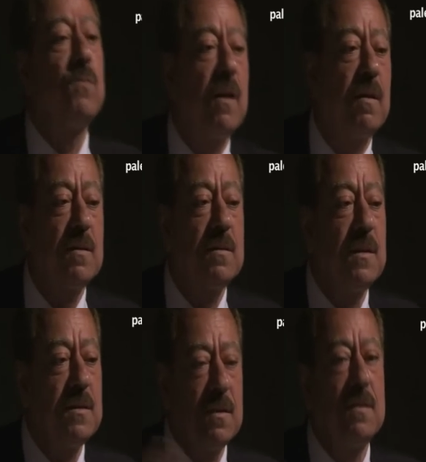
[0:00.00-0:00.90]
to another
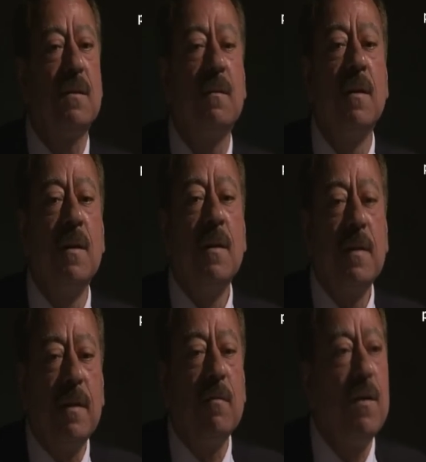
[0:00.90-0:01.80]
station. So,
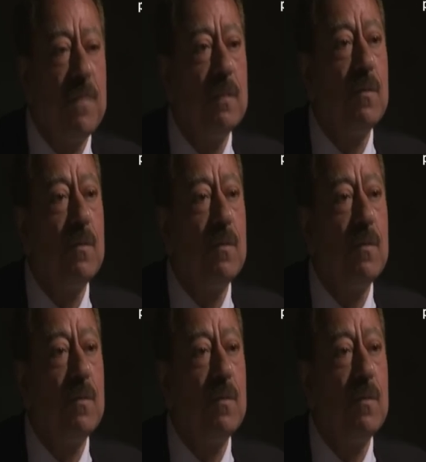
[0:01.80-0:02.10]
every